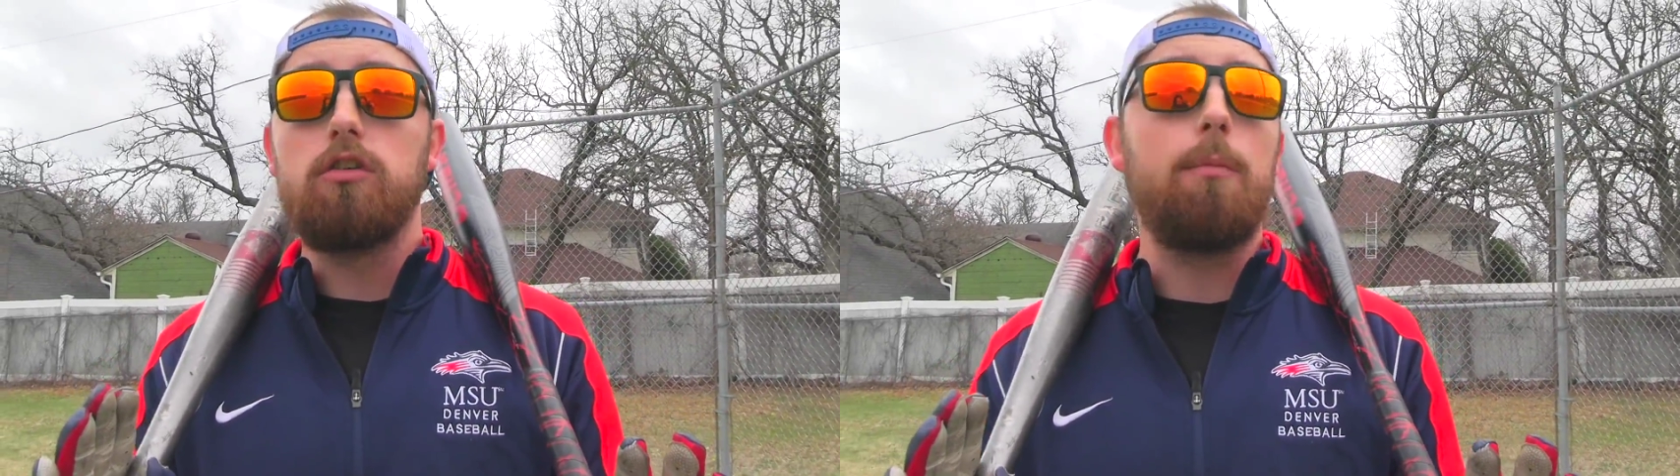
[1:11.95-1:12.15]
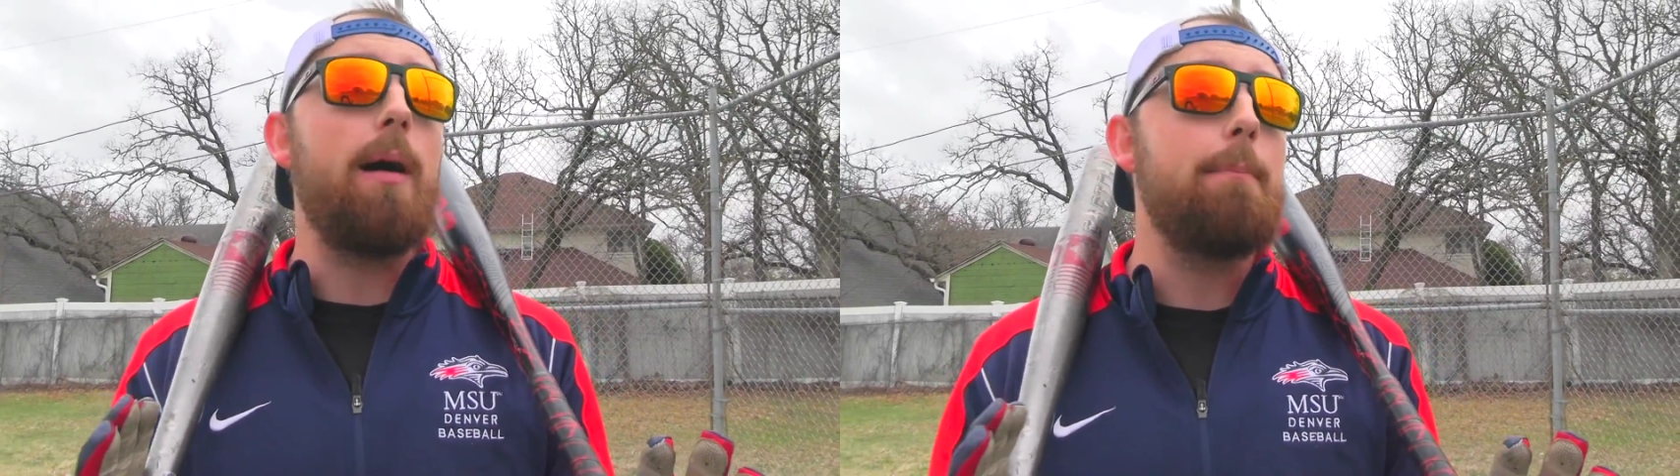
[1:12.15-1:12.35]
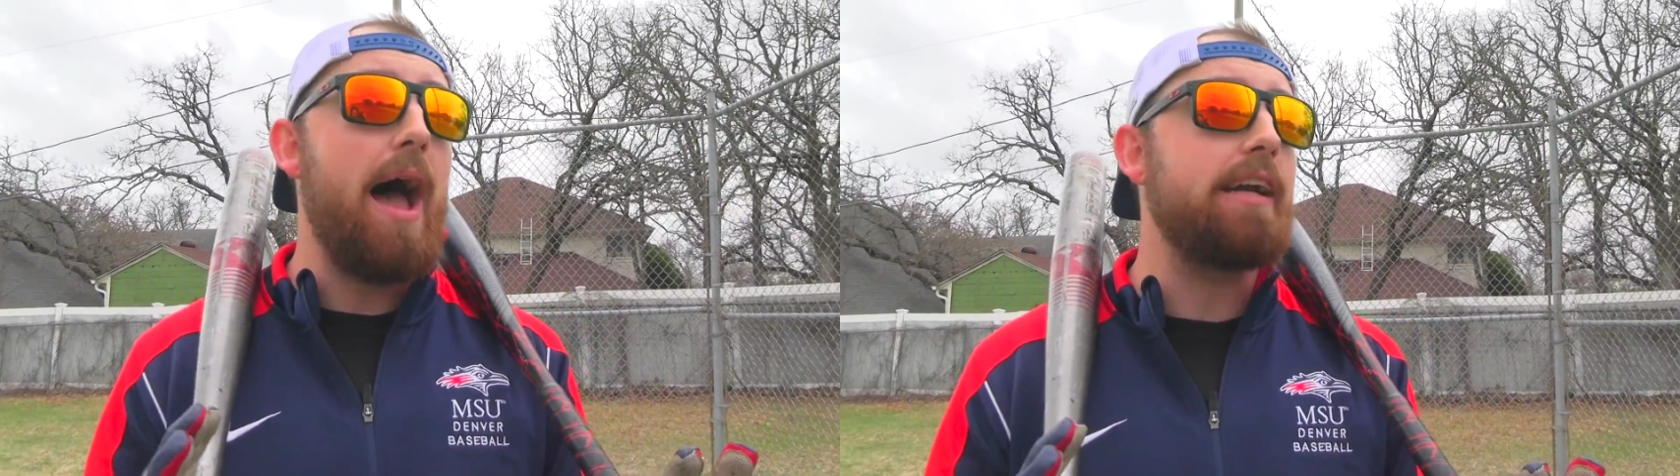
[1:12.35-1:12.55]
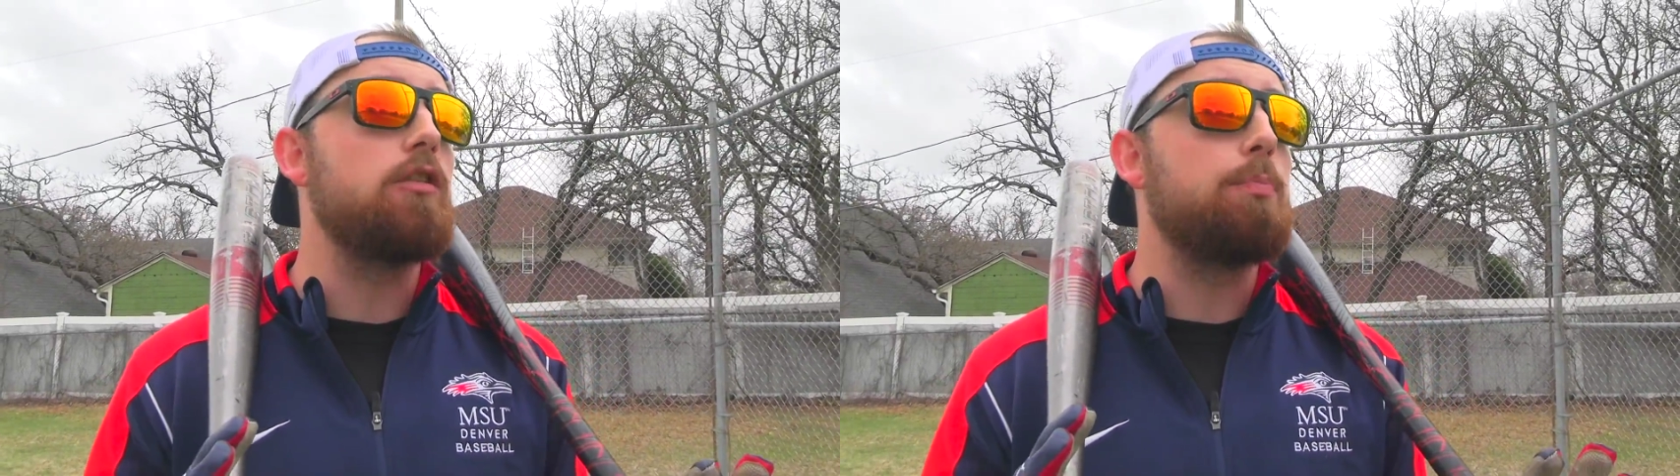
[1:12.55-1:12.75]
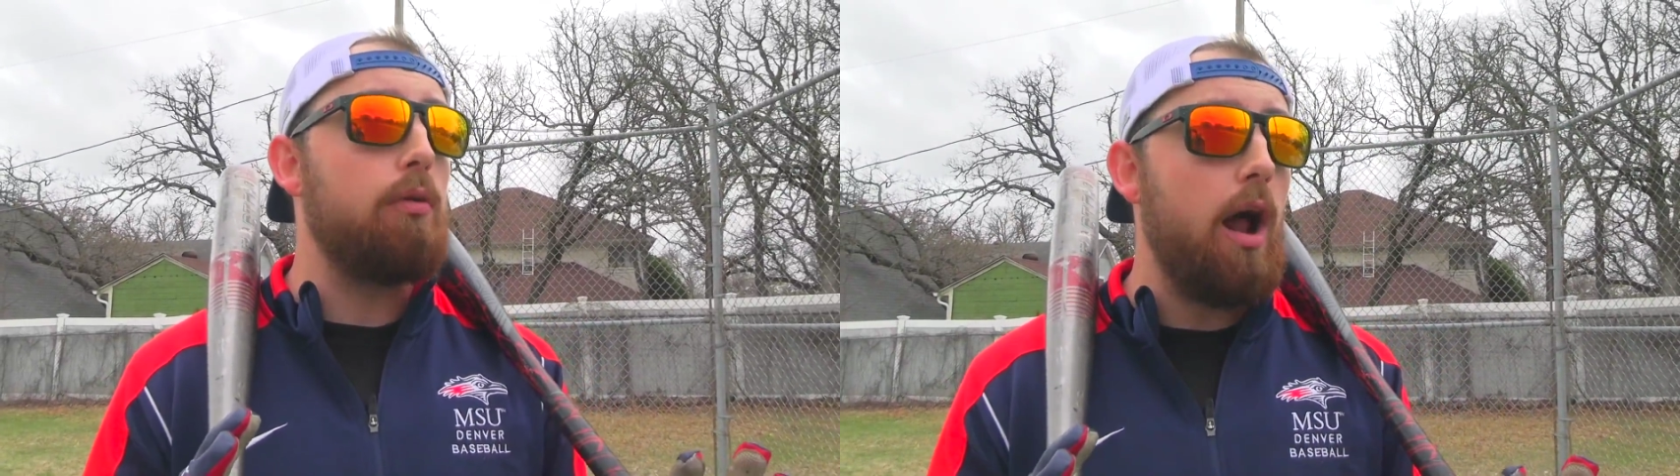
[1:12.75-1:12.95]
so my back
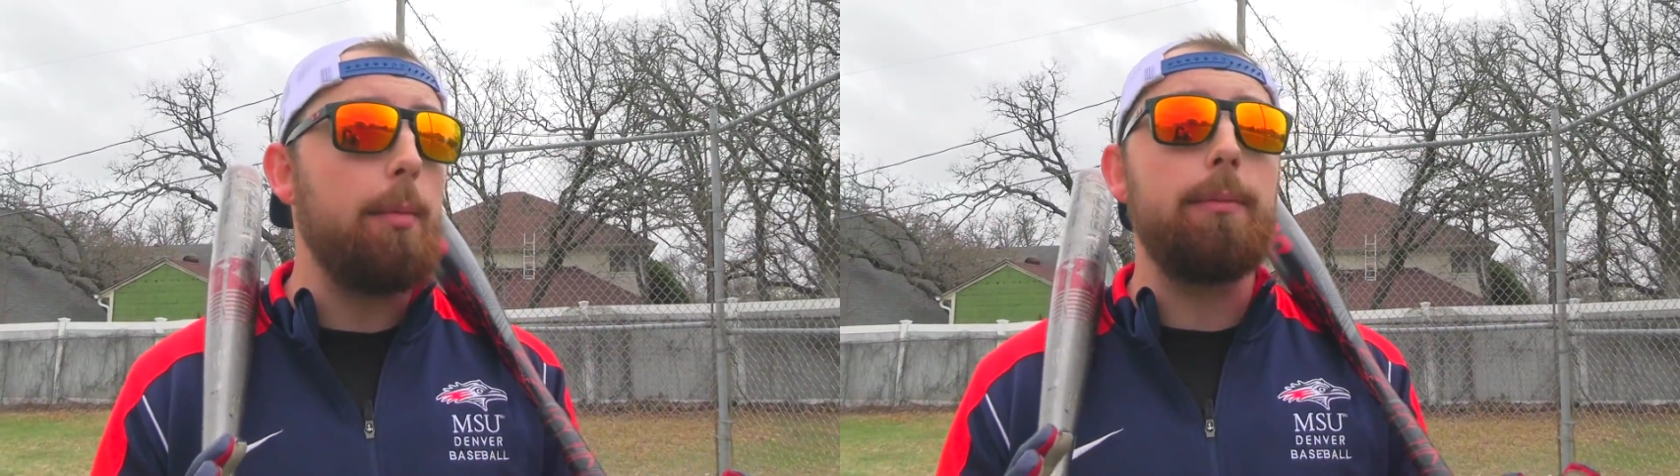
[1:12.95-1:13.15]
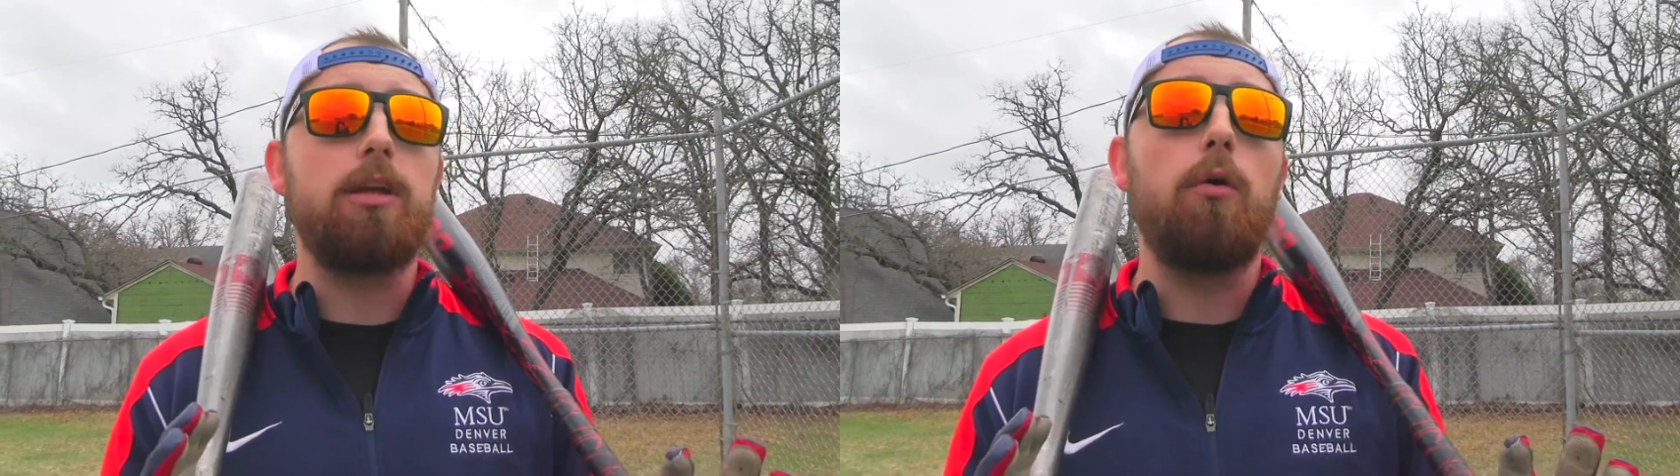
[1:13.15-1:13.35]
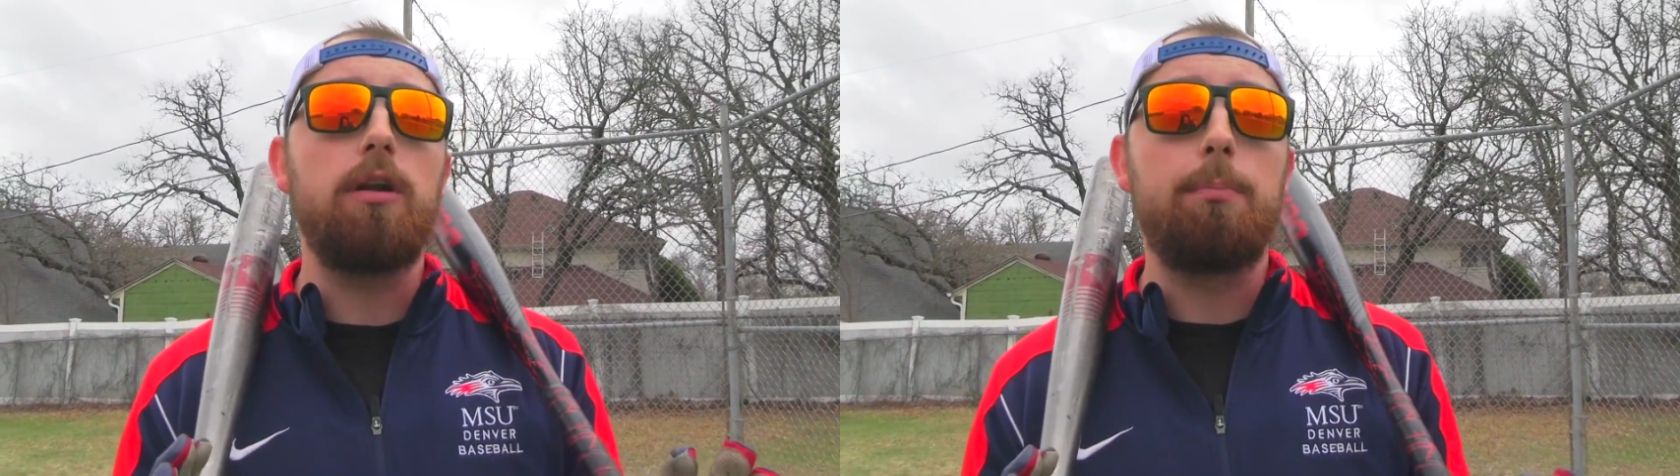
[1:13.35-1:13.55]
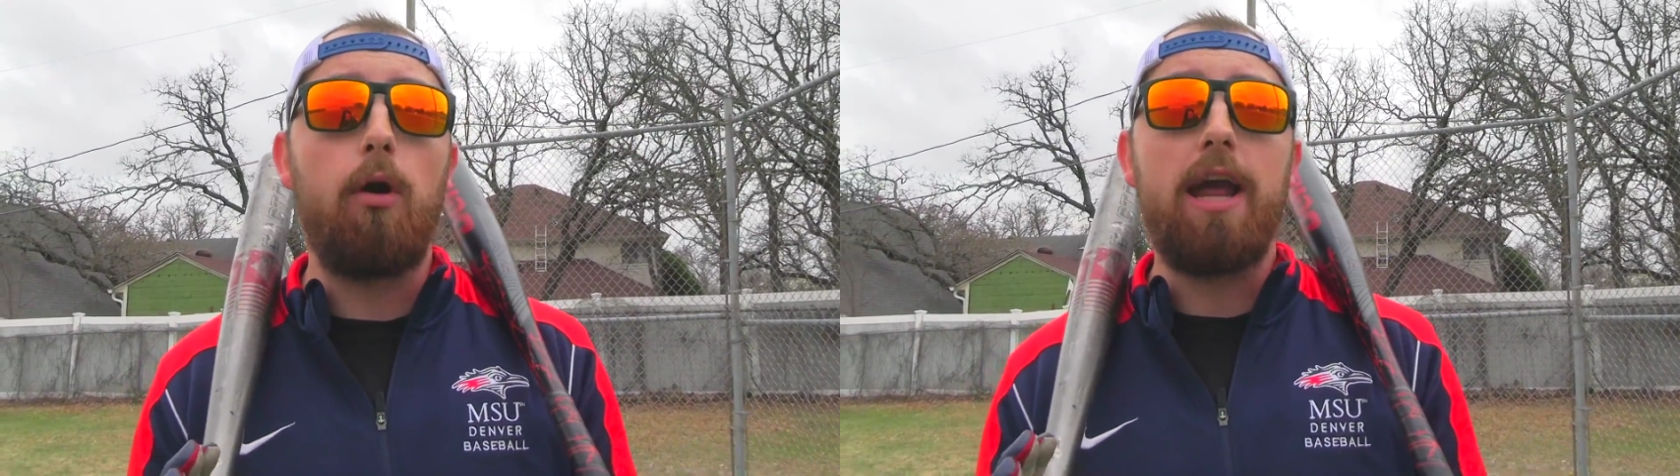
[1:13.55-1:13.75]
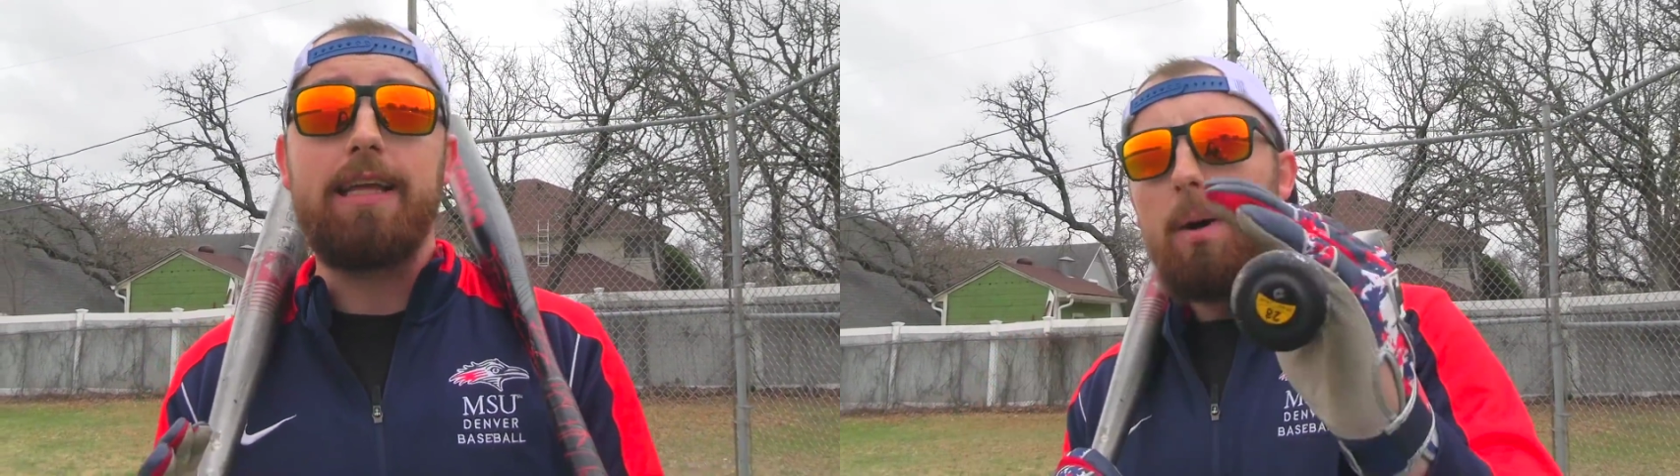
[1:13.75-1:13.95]
is probably going to break.